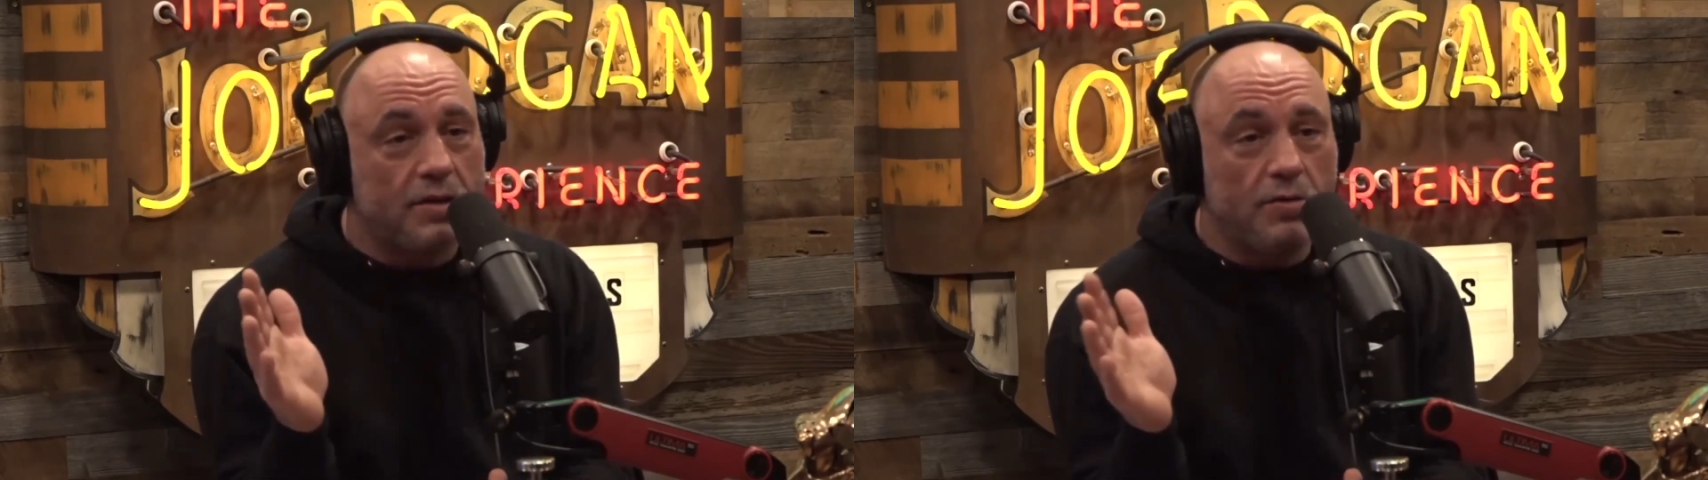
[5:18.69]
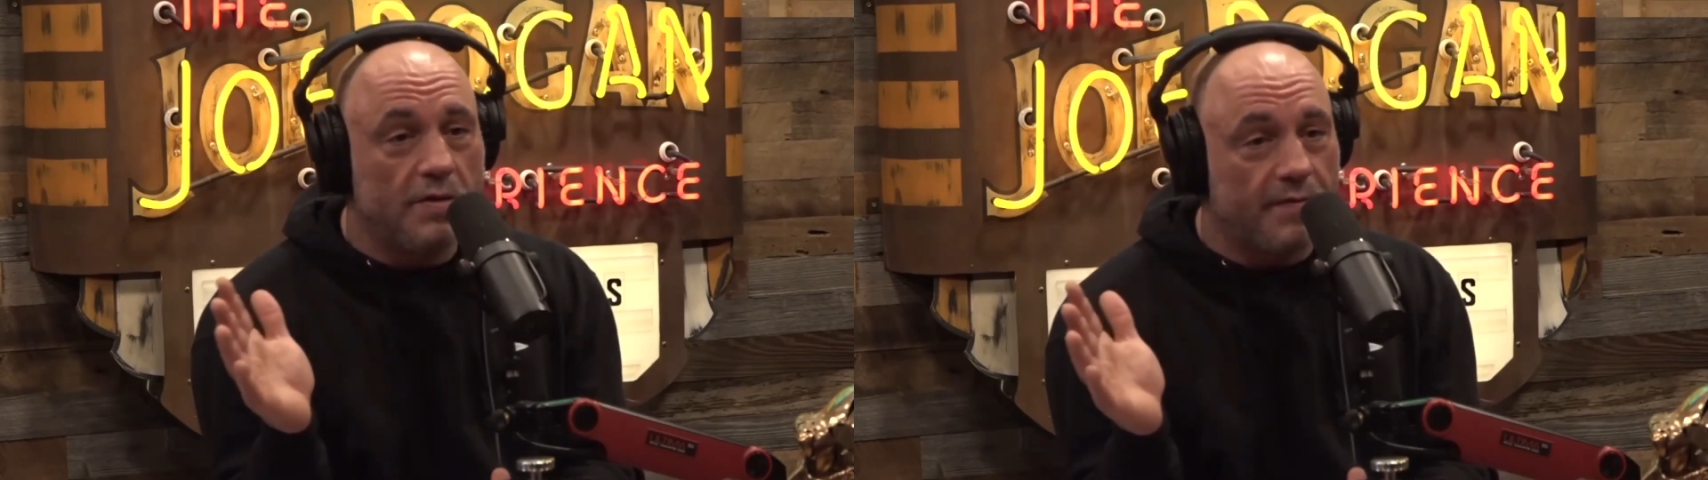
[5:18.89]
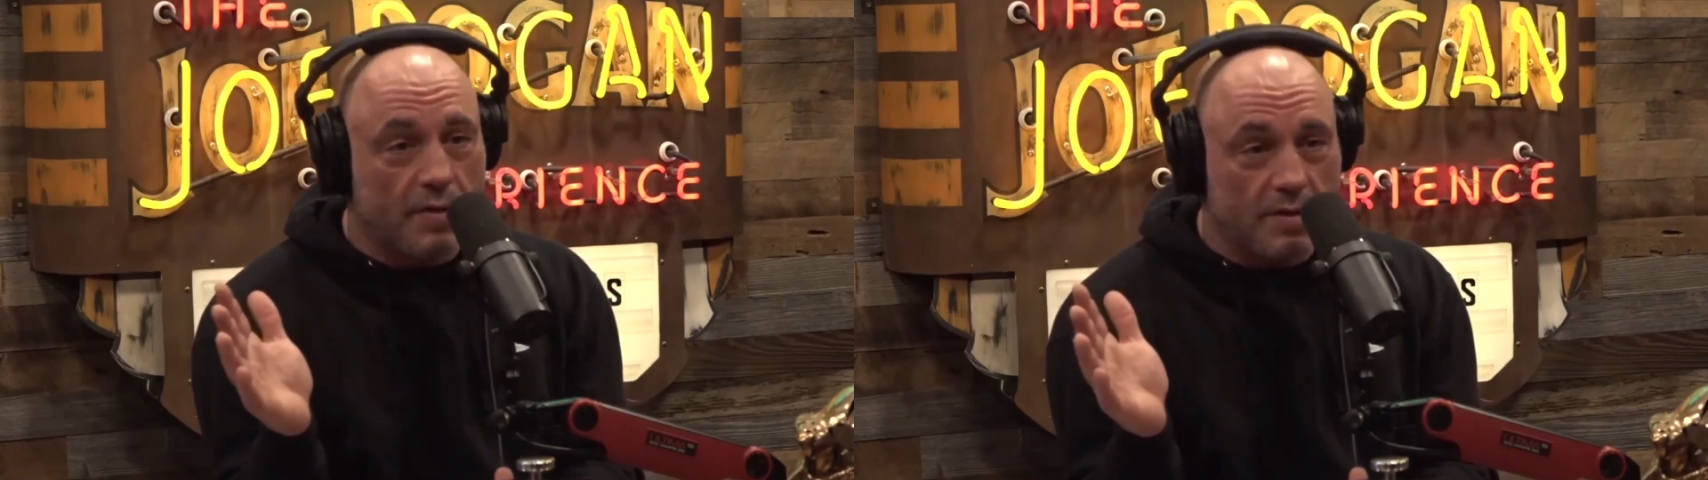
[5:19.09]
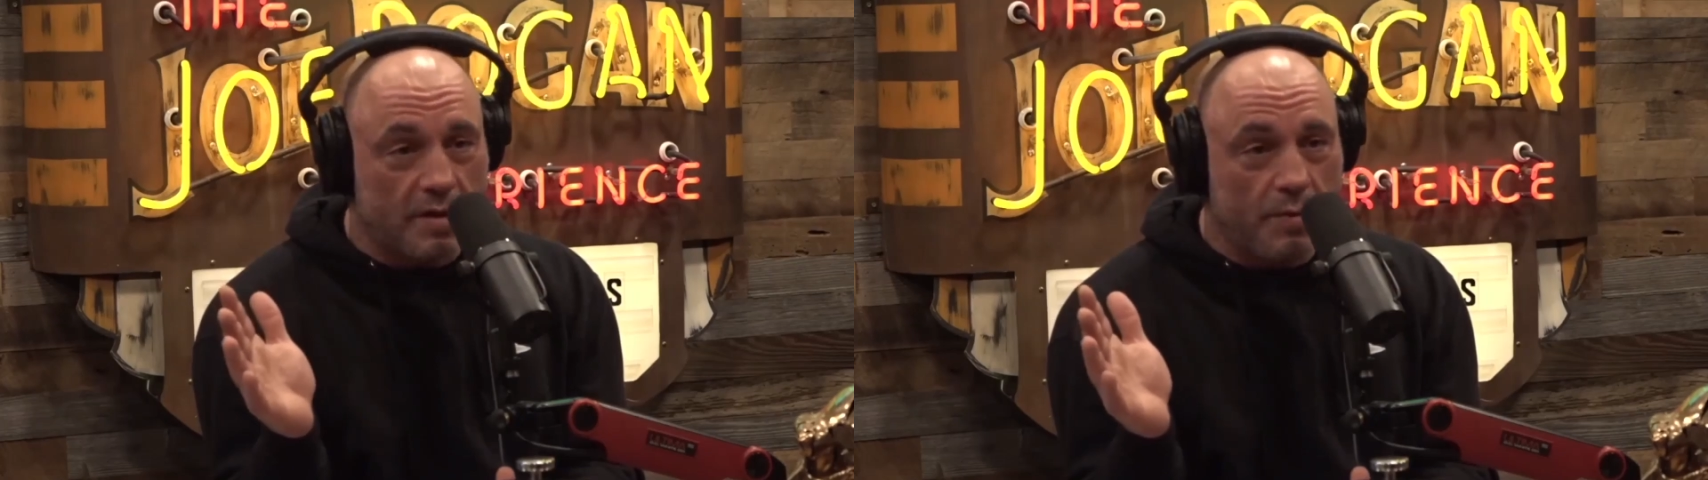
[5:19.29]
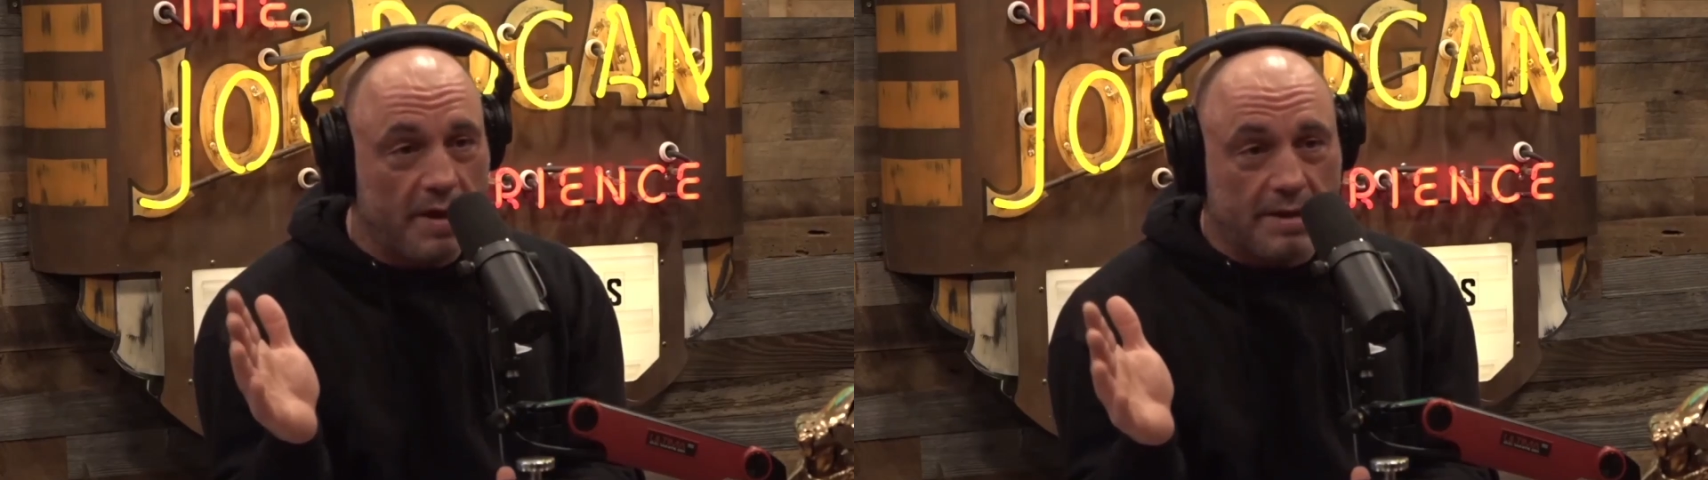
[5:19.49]
universe
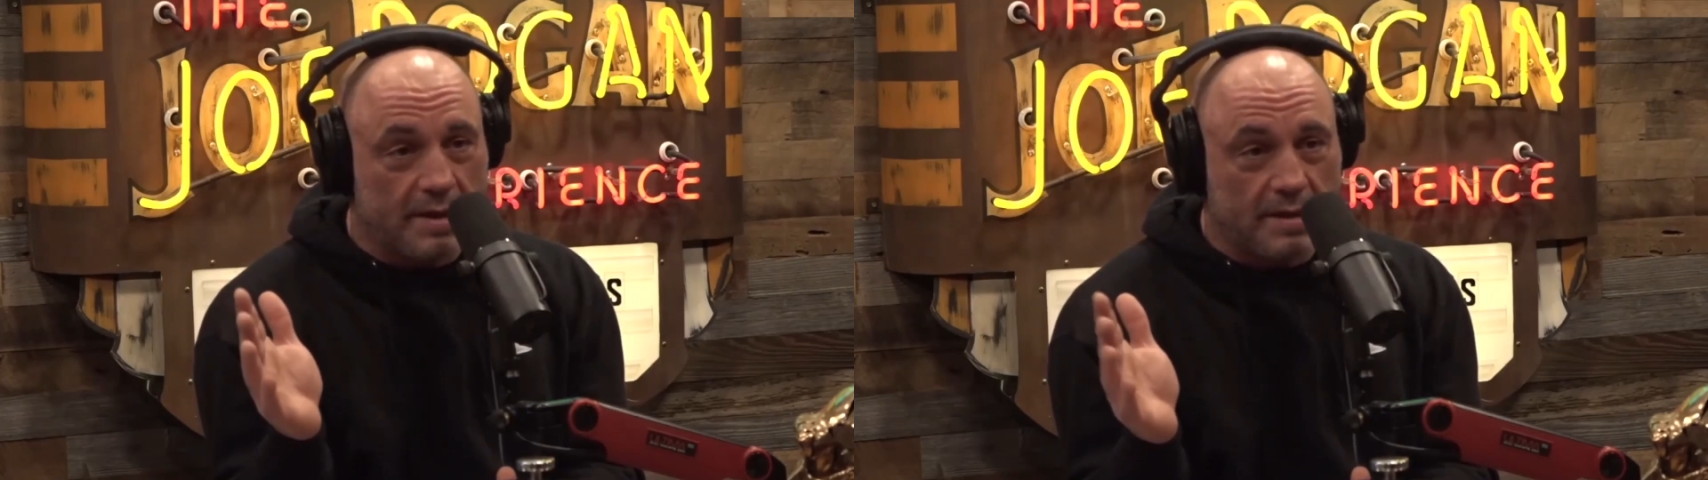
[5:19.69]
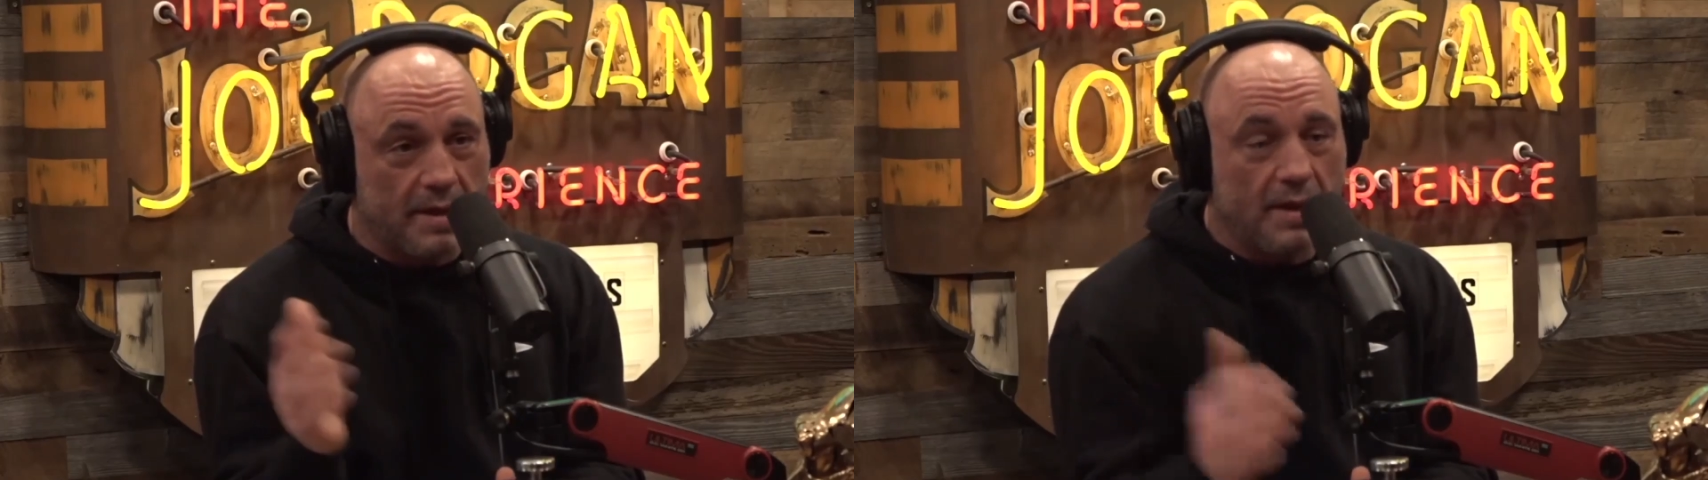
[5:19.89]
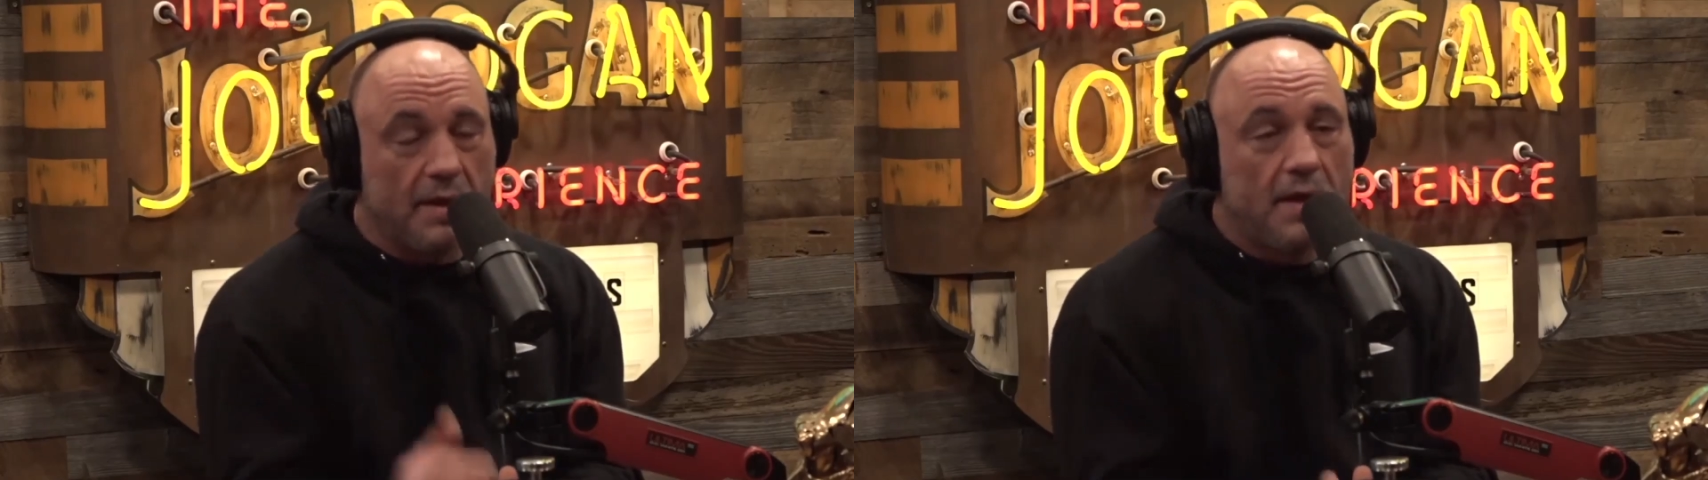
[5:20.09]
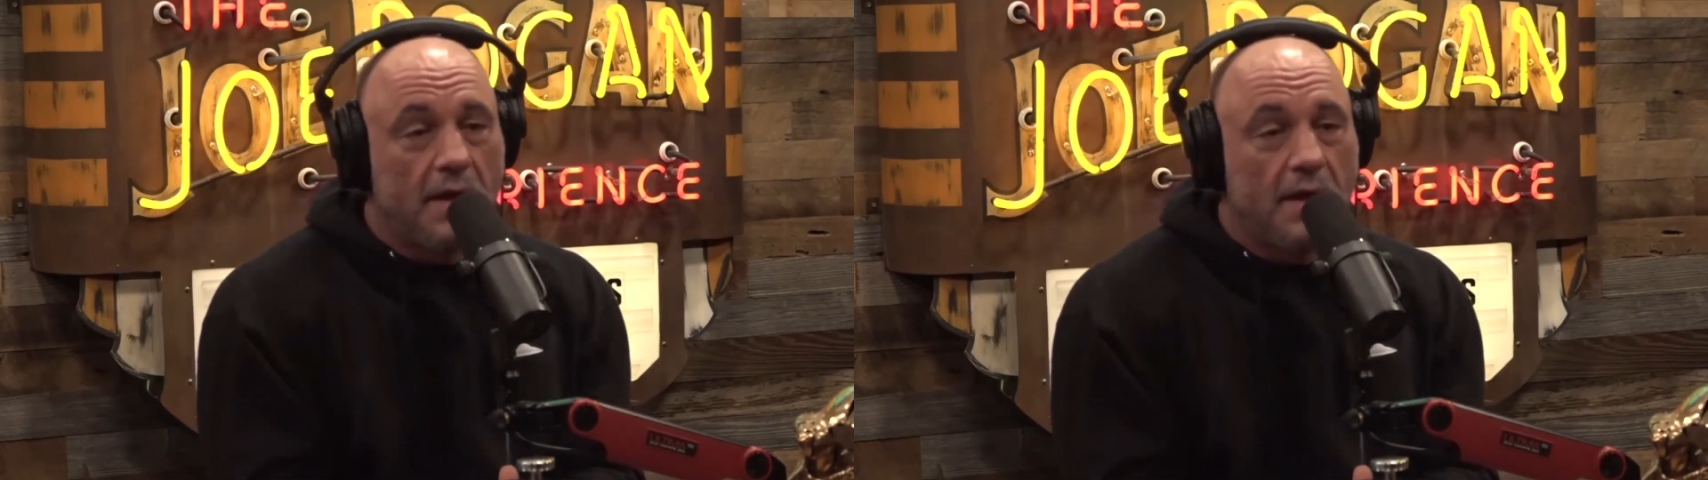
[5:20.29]
that we exist in,